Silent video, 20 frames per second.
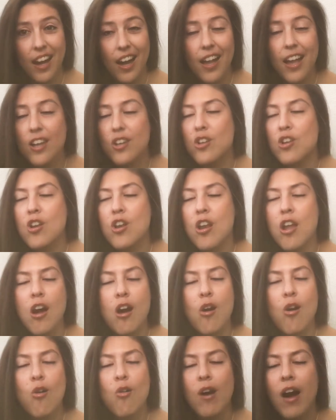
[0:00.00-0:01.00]
I had
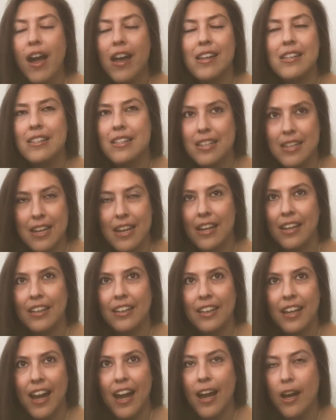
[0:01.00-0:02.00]
no idea
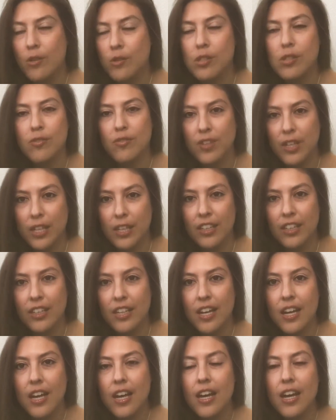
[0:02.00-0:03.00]
how
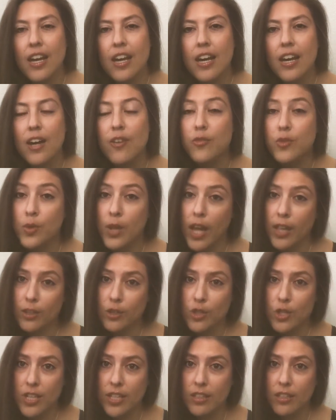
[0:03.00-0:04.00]
severe a food
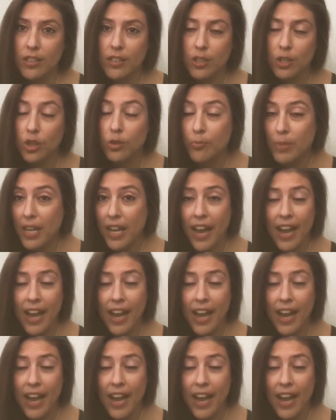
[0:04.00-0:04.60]
allergy could be.